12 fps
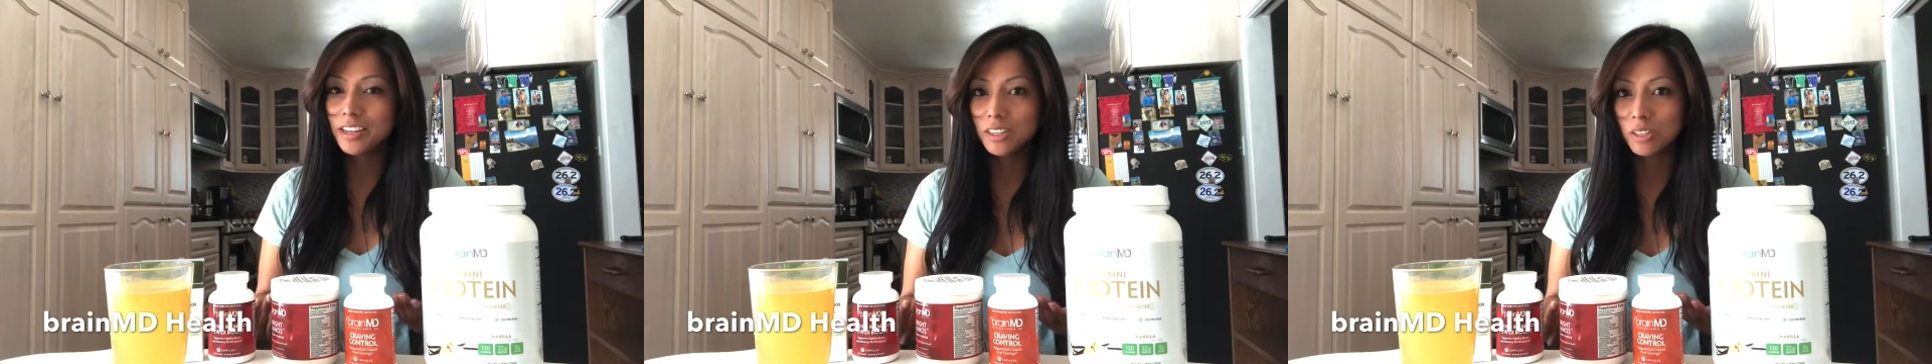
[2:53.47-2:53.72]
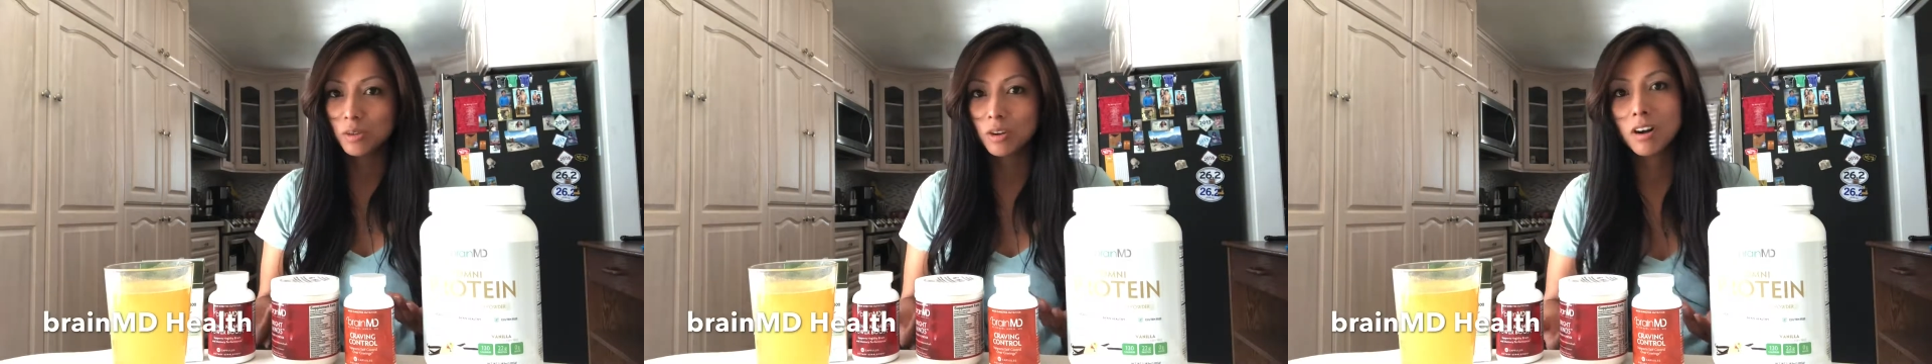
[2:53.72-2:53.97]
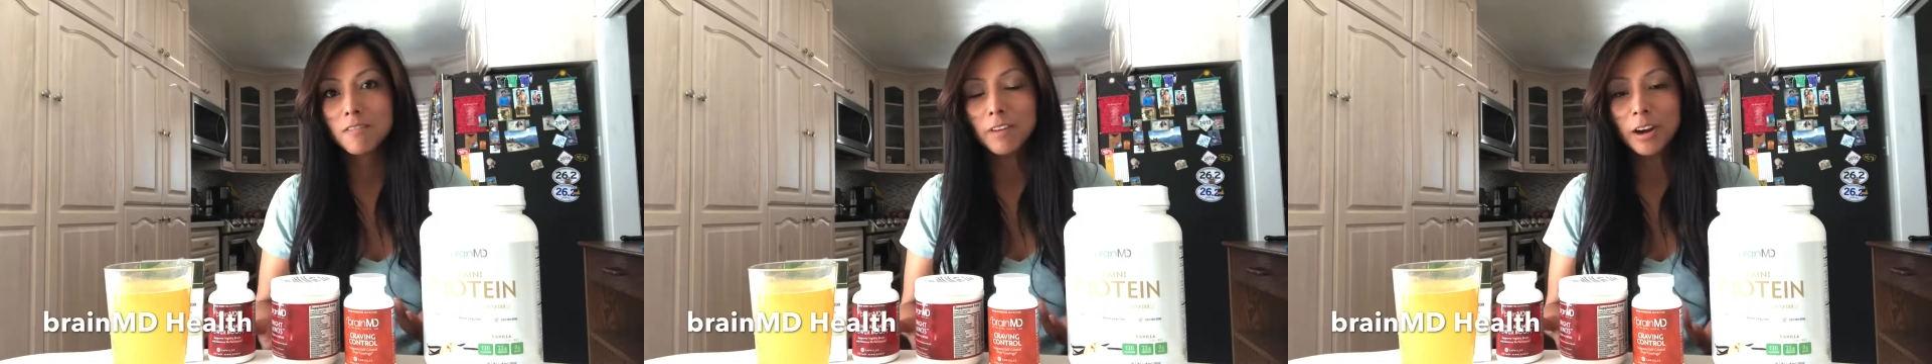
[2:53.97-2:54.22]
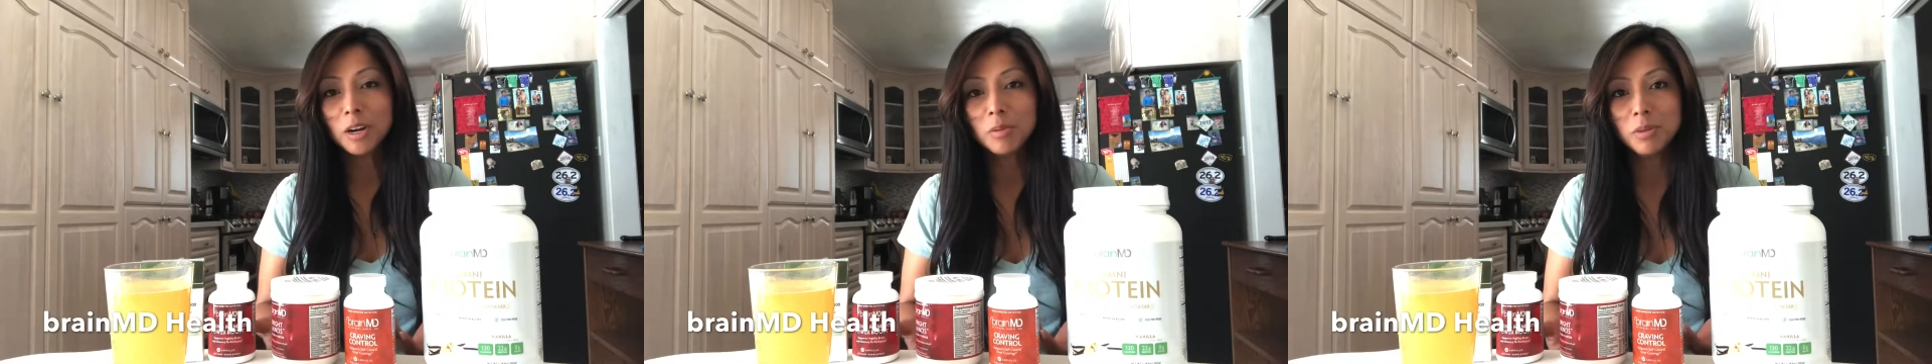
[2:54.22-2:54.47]
is in our
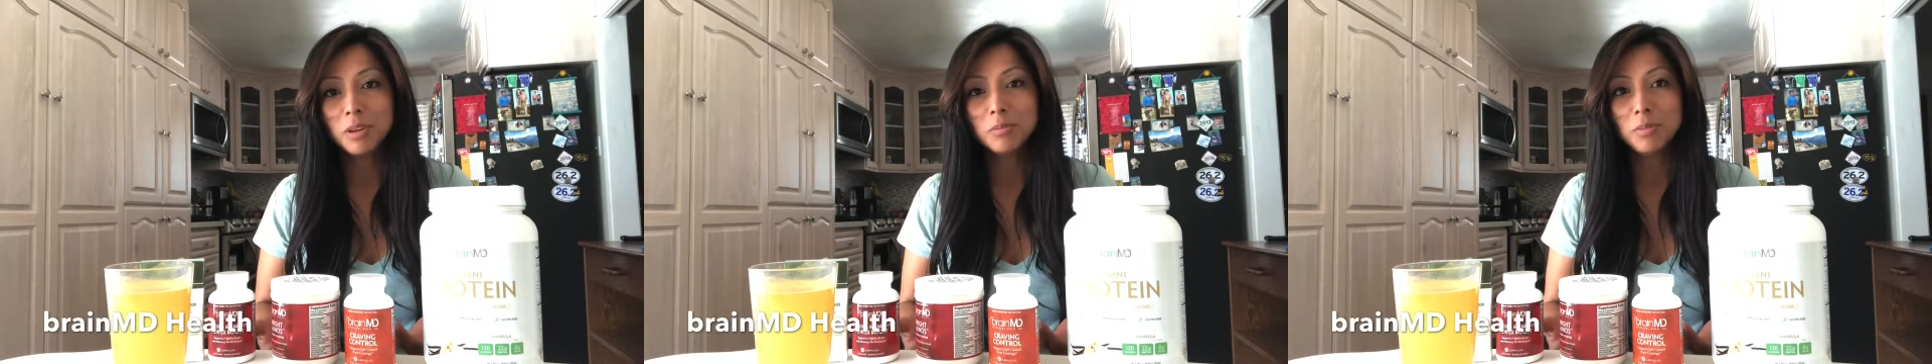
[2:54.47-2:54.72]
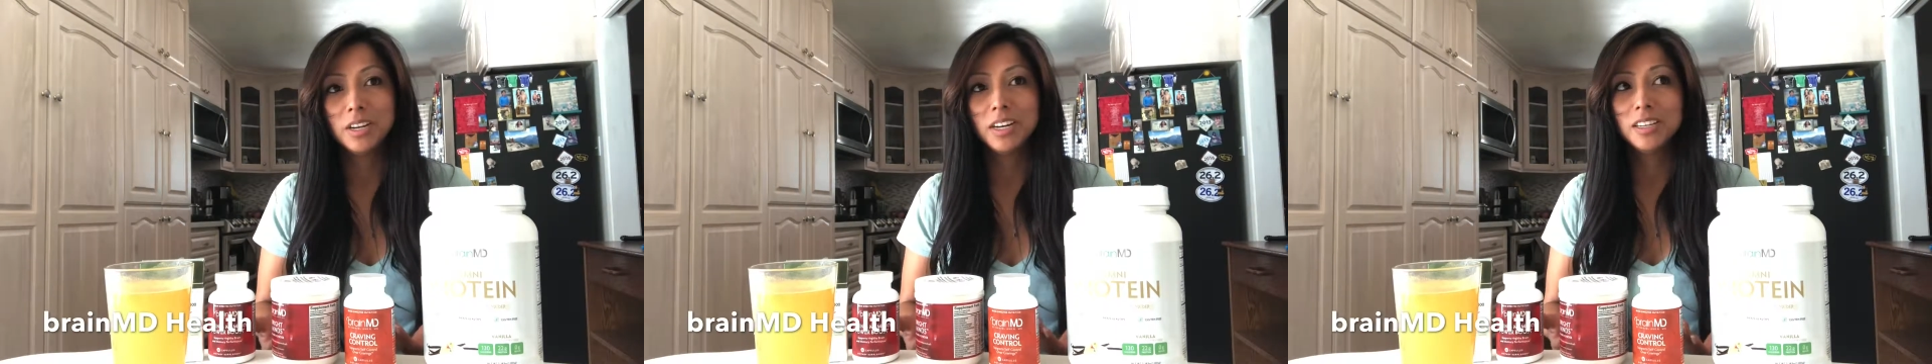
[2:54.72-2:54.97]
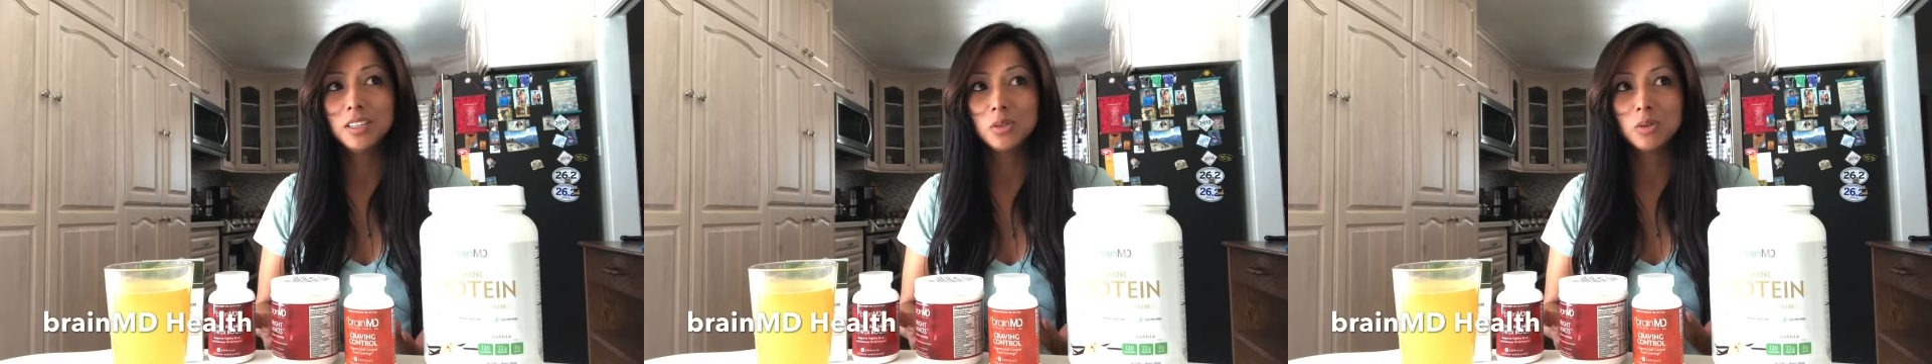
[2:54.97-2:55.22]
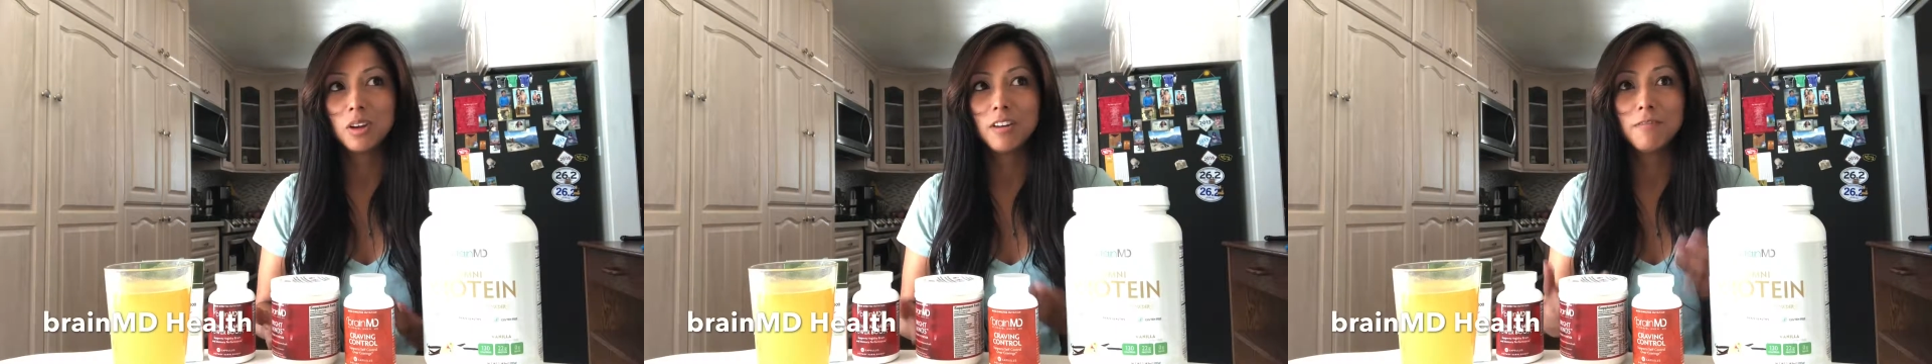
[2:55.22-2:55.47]
environment, because